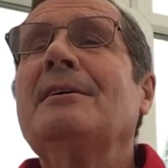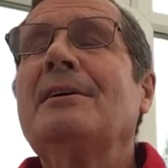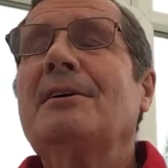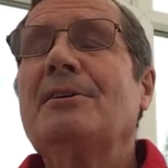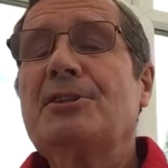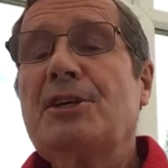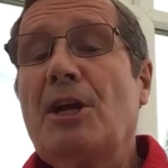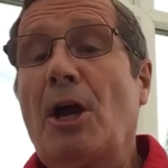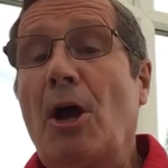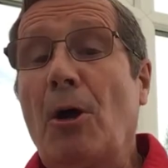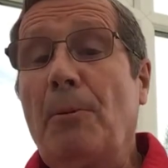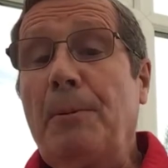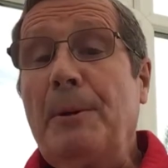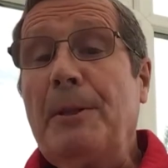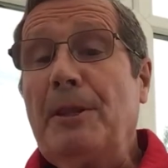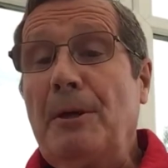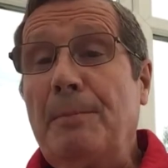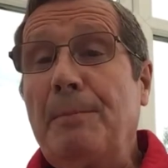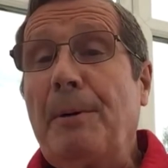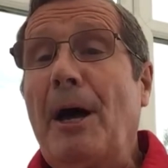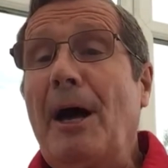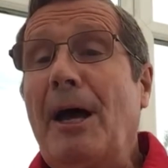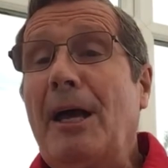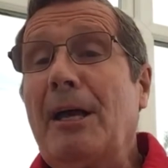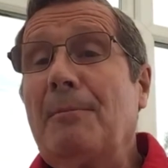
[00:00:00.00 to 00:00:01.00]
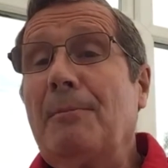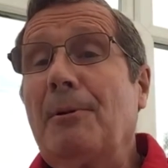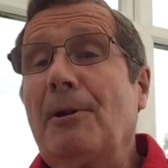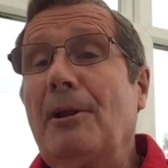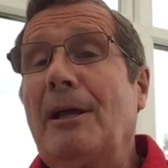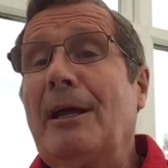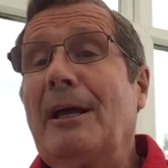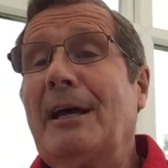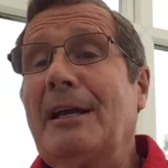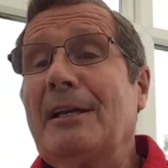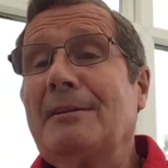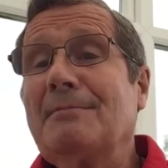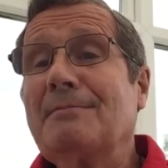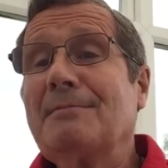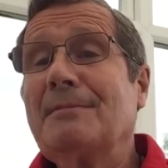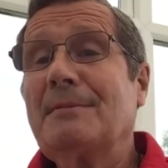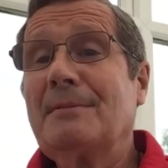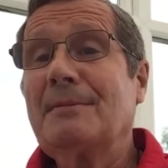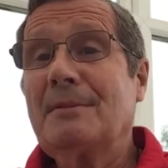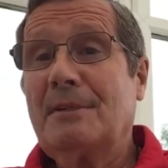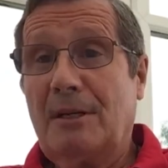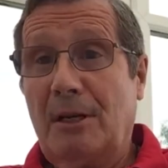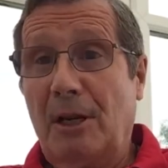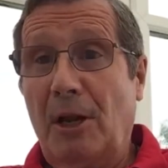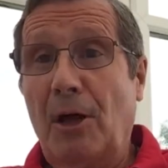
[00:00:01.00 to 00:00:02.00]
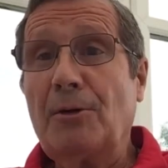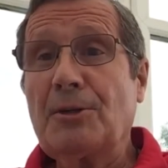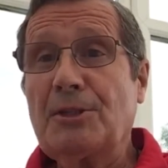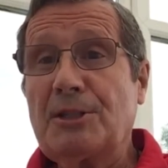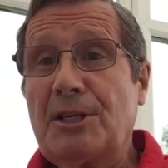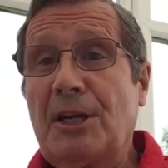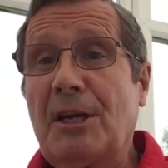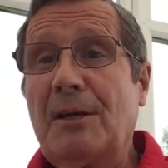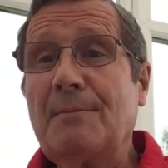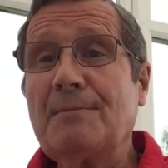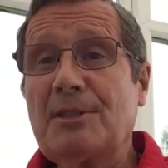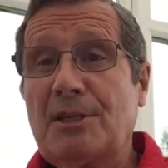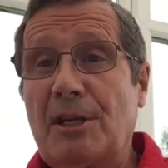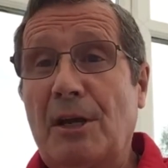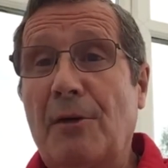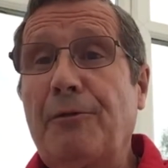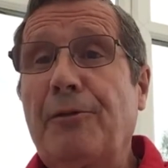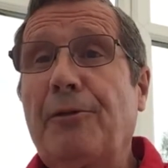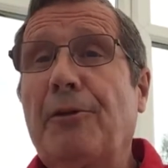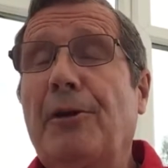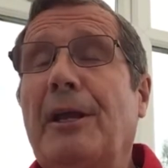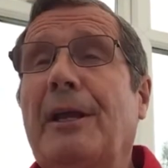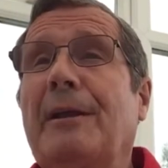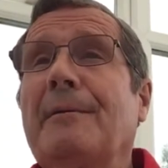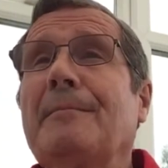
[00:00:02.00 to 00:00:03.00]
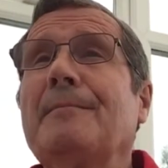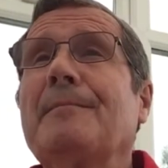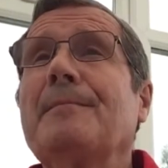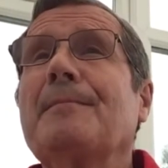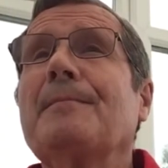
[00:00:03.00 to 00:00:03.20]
Job in the Bible had long-term suffering.